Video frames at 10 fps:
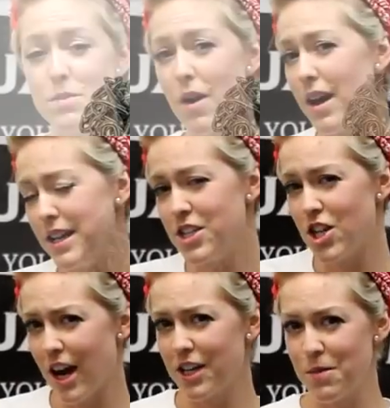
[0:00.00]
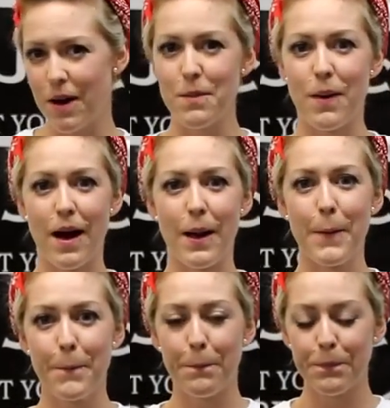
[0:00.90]
Just about any jack you might
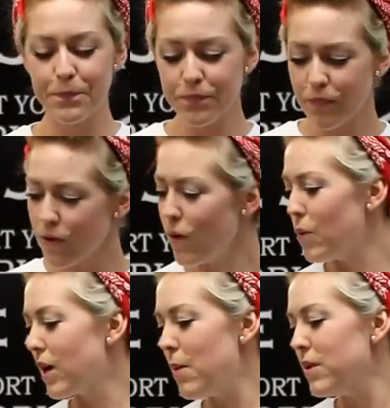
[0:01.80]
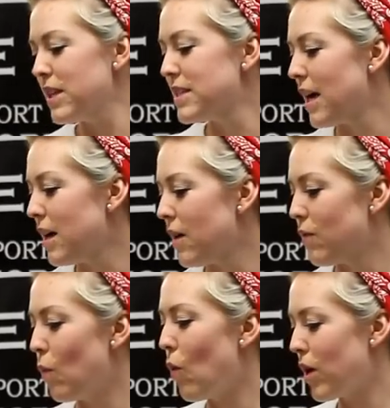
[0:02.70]
buy will come with a
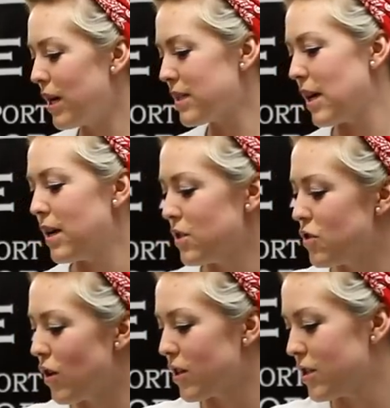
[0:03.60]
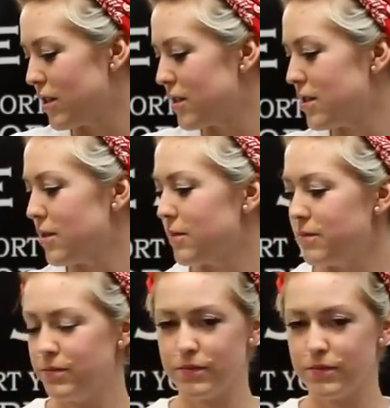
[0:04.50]
set of warnings and instructions.